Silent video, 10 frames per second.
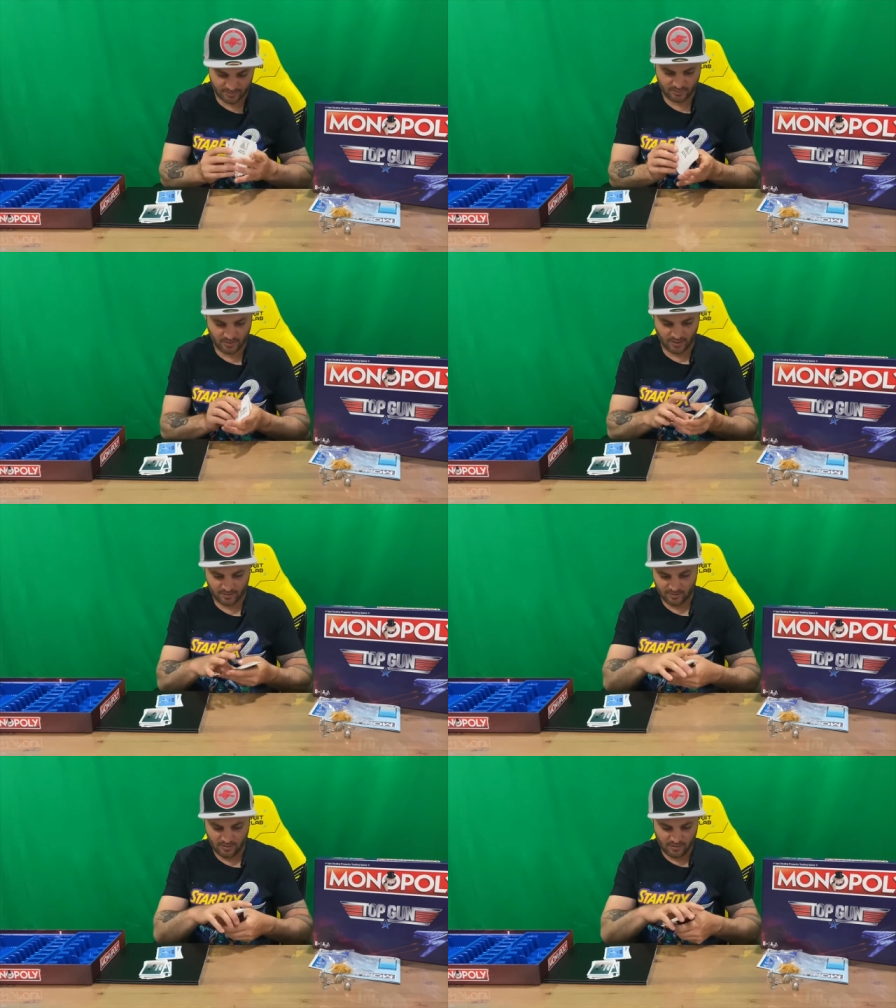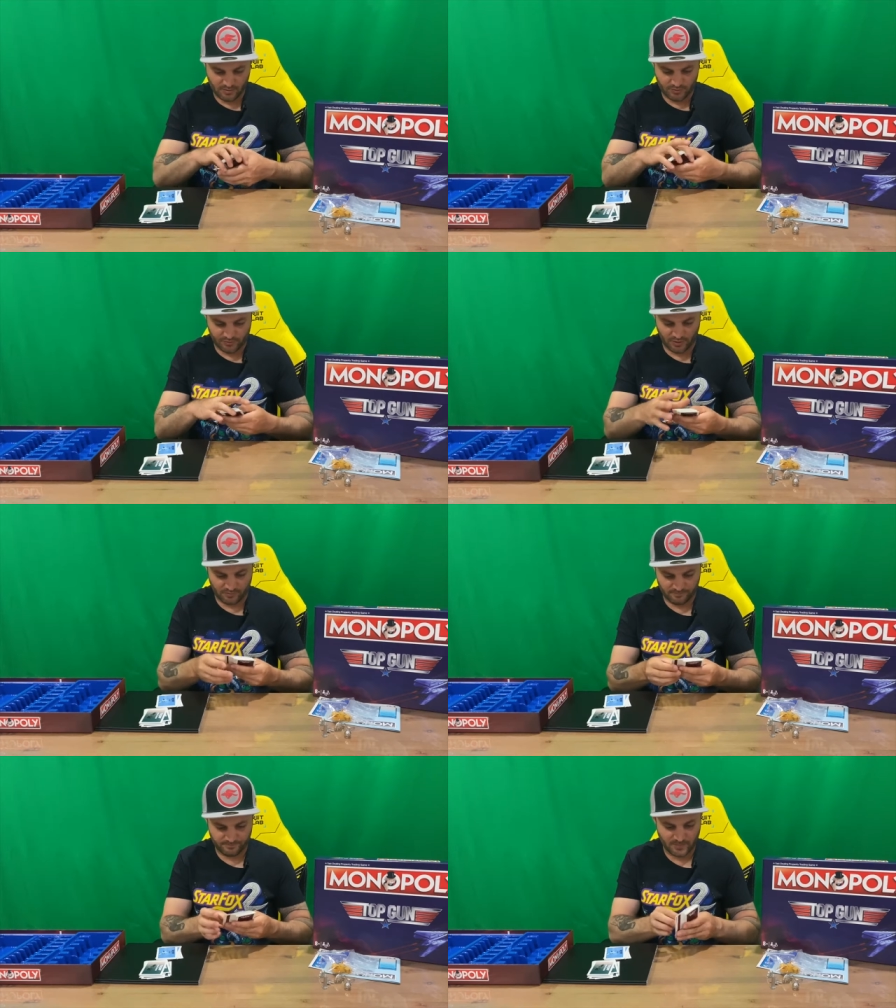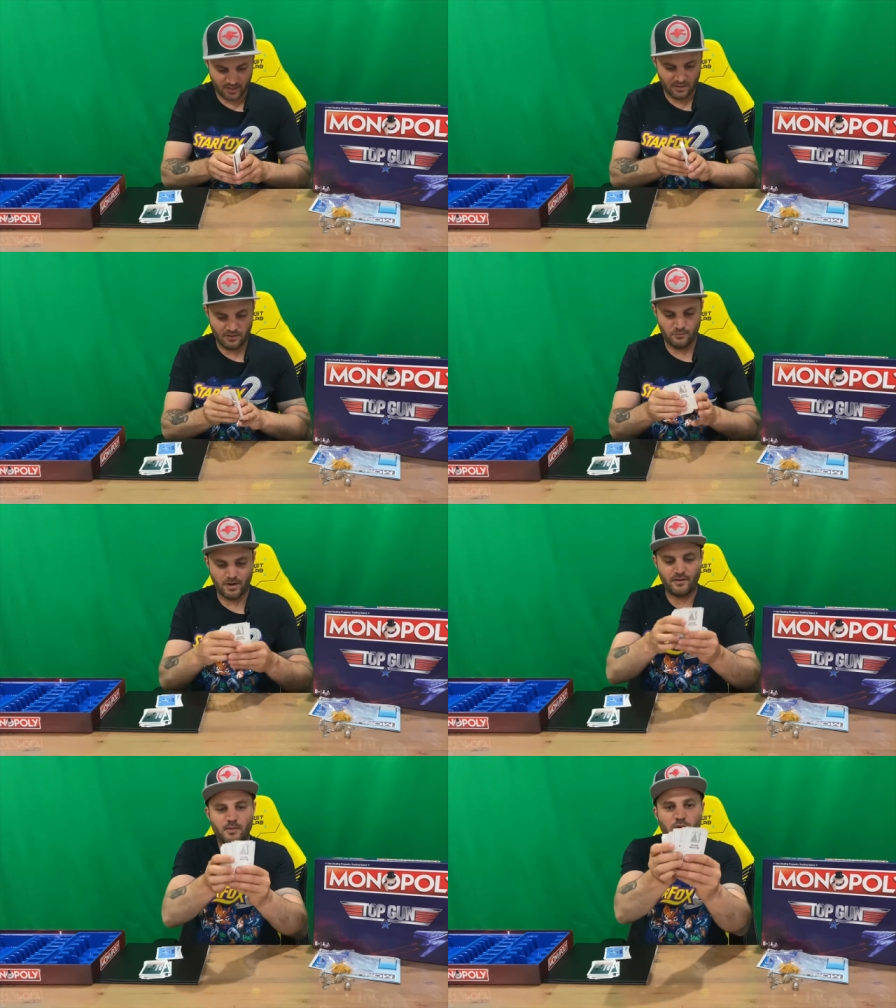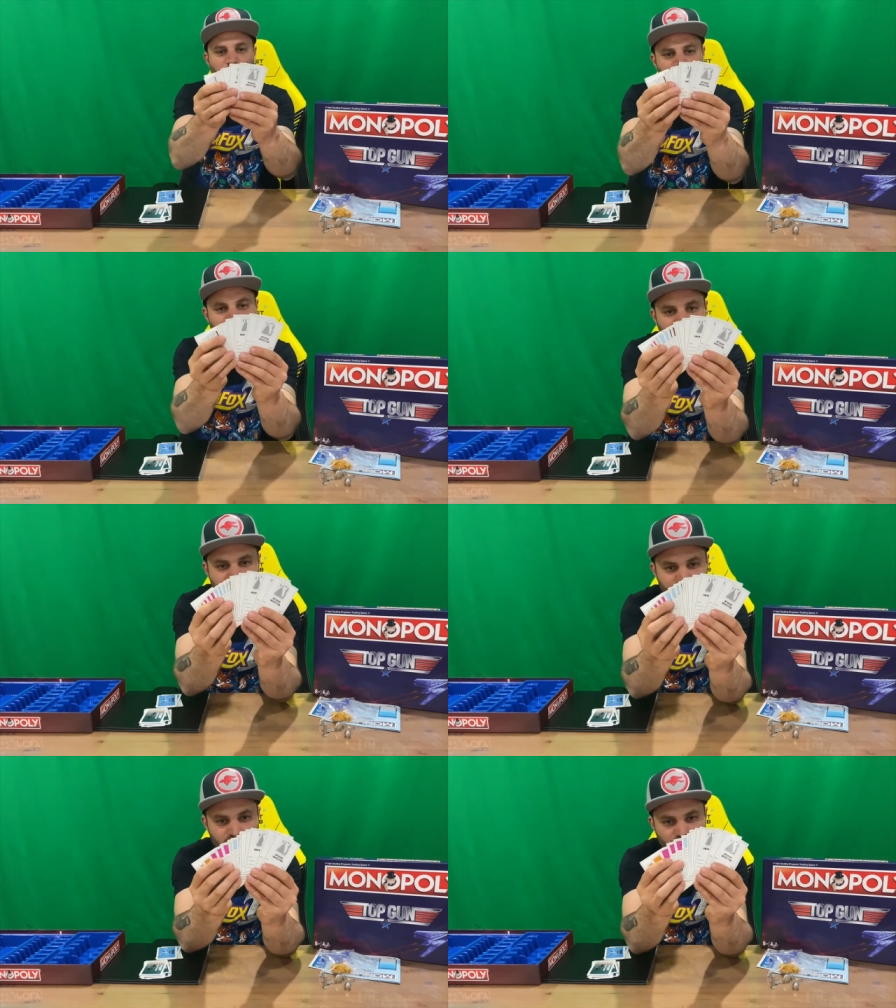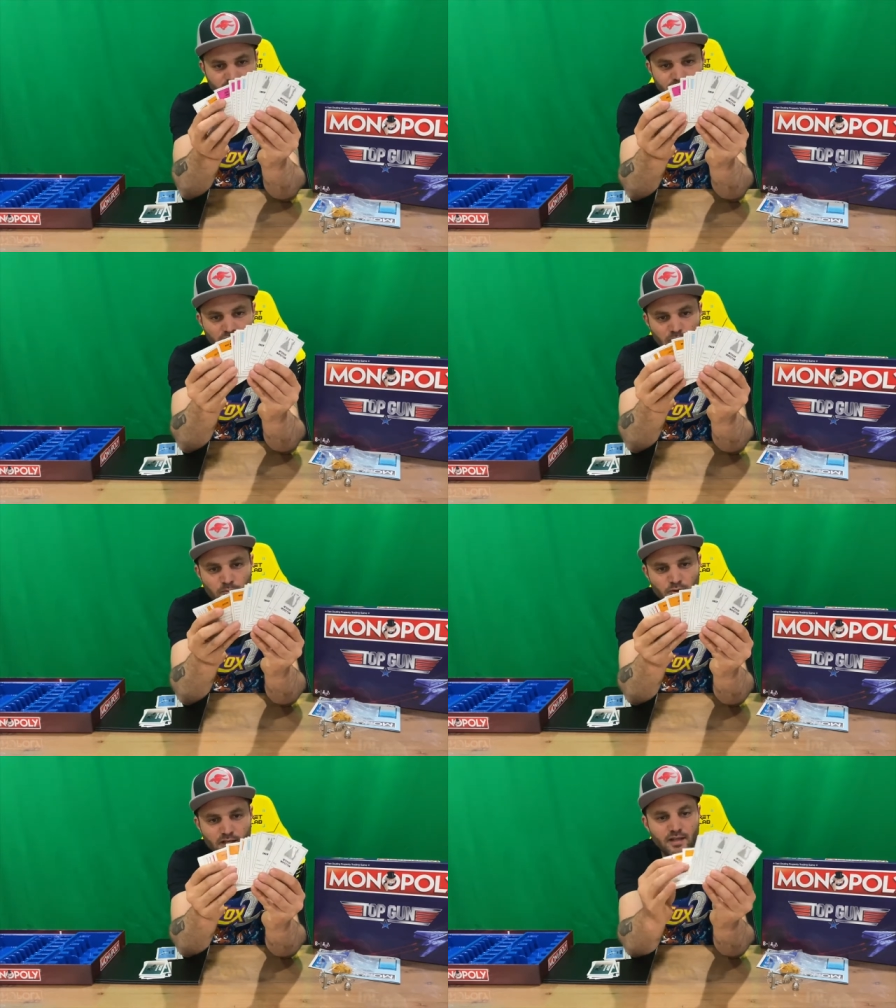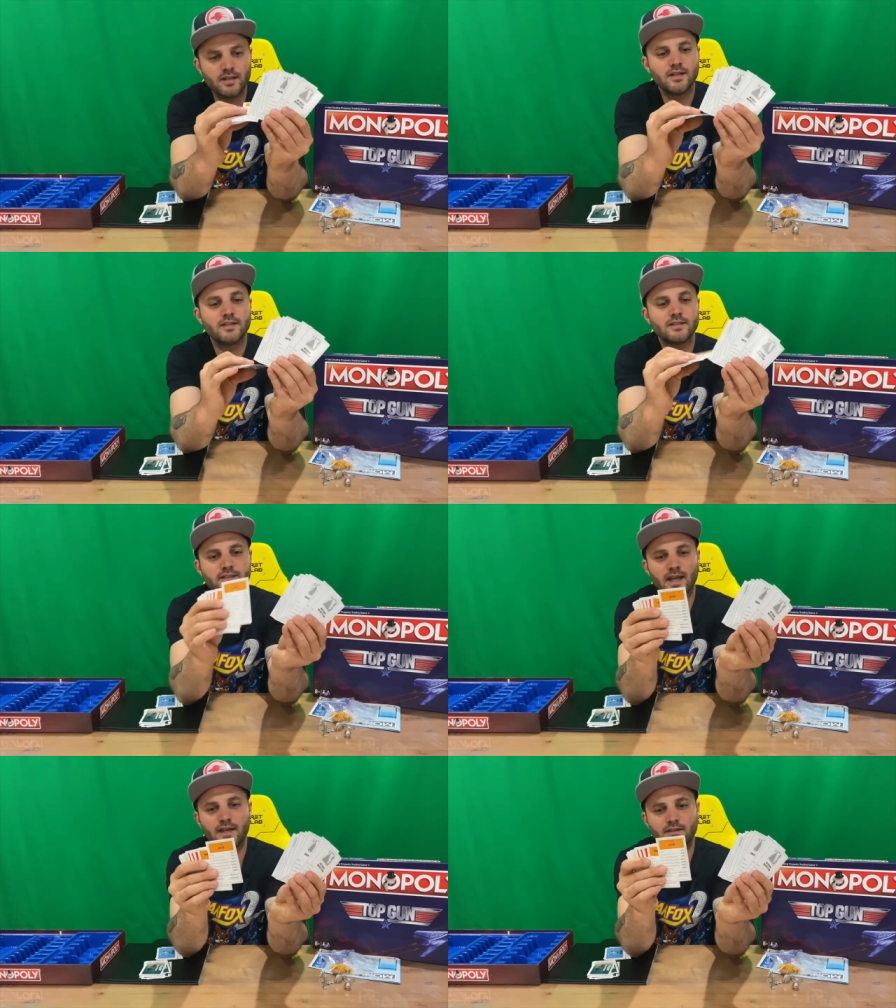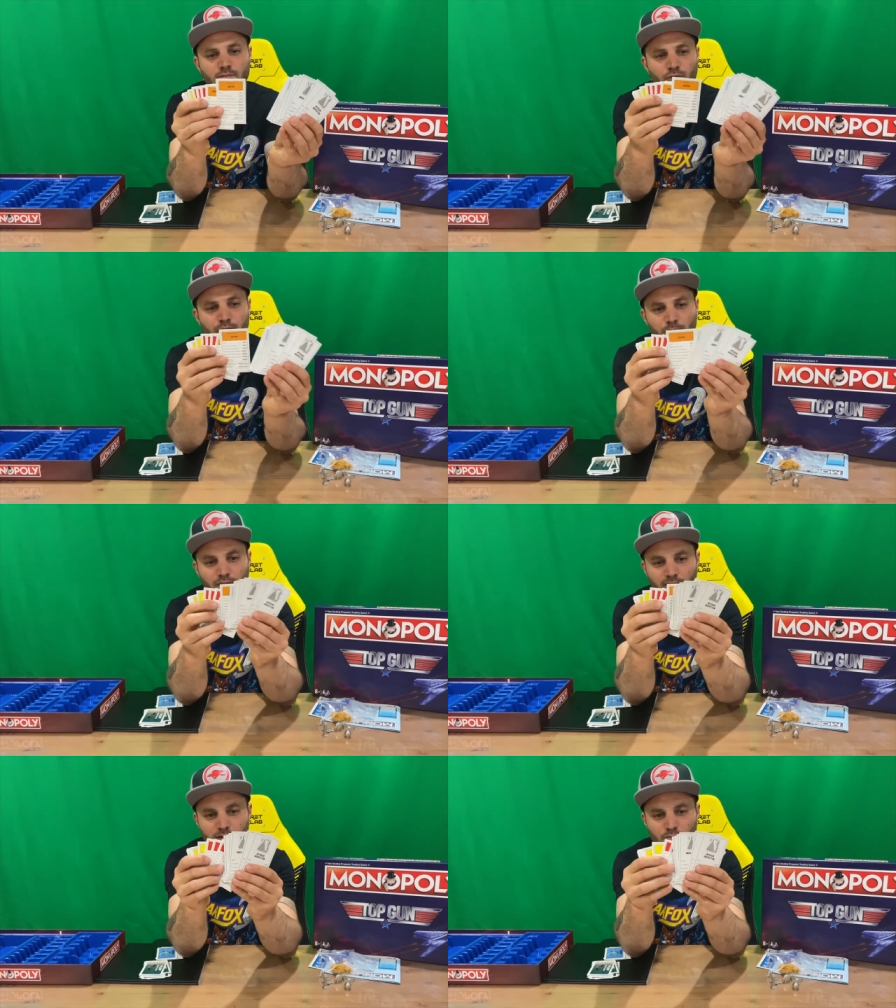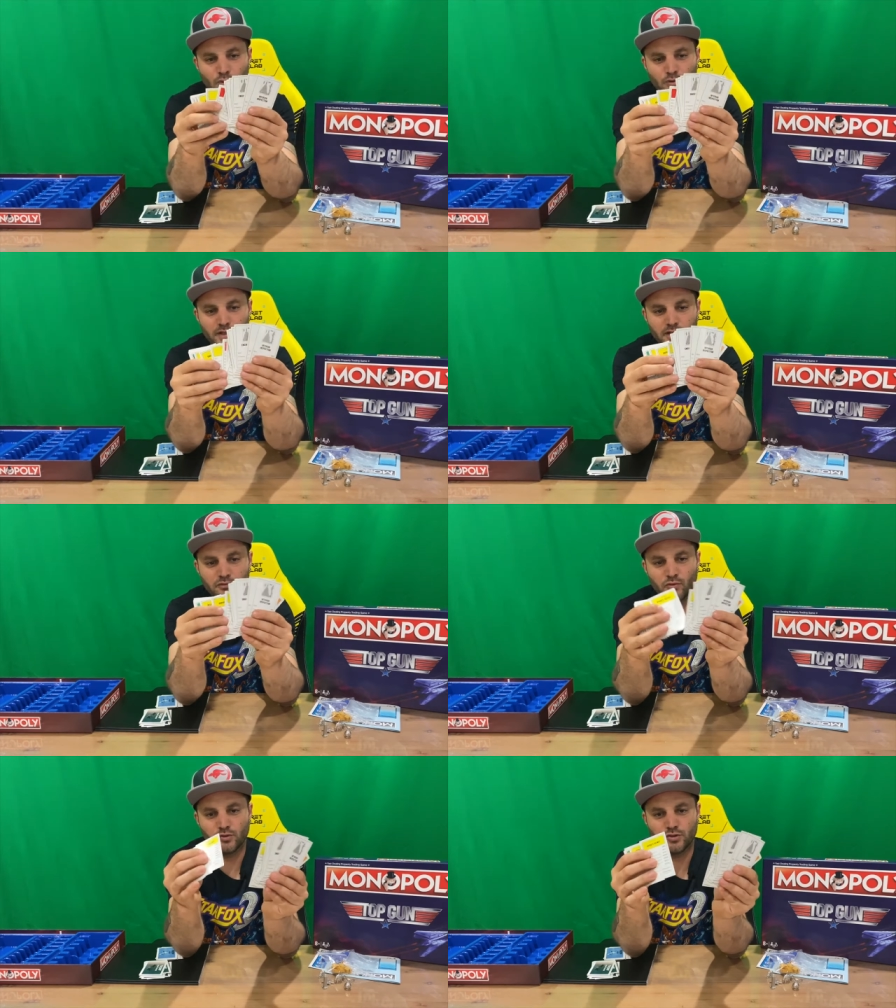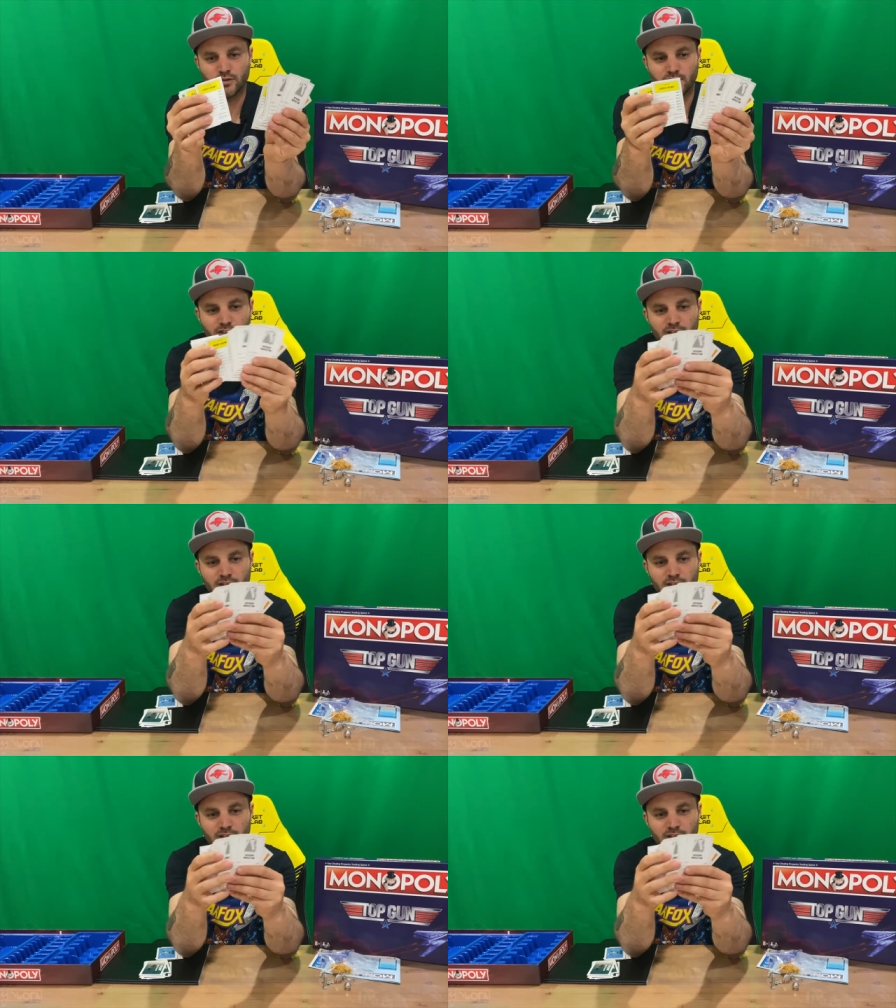Okay, so we have our property cards here, guys. So pretty standard, pretty plain and boring, unfortunately.